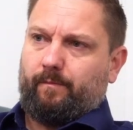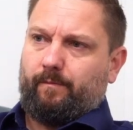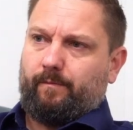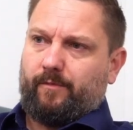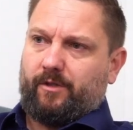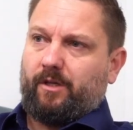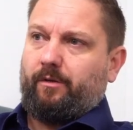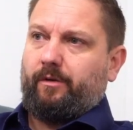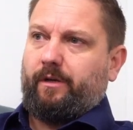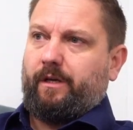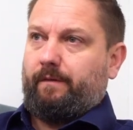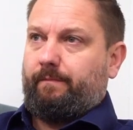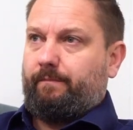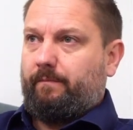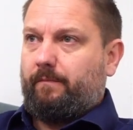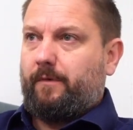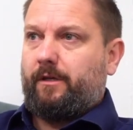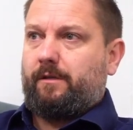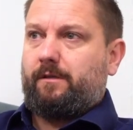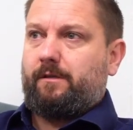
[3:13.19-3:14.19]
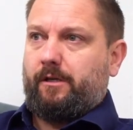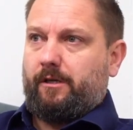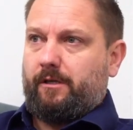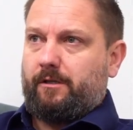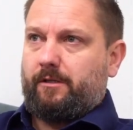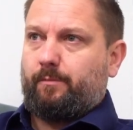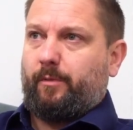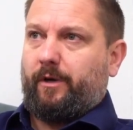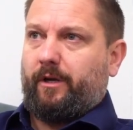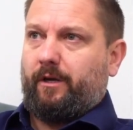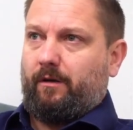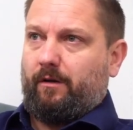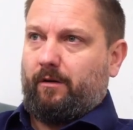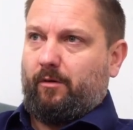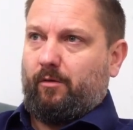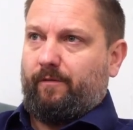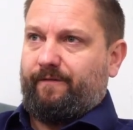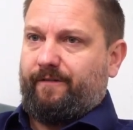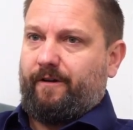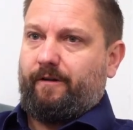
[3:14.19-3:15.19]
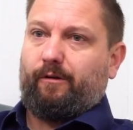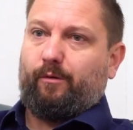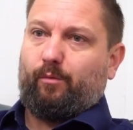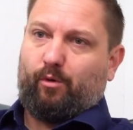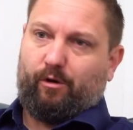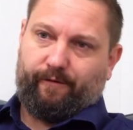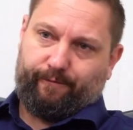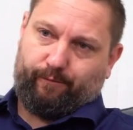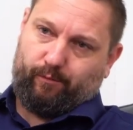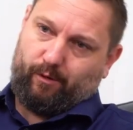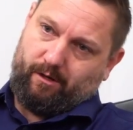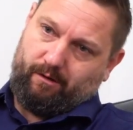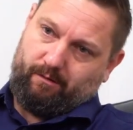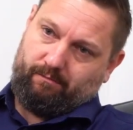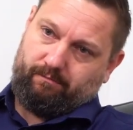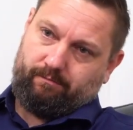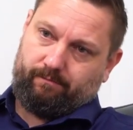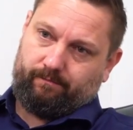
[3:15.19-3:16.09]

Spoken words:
So yeah, it's been very worthwhile.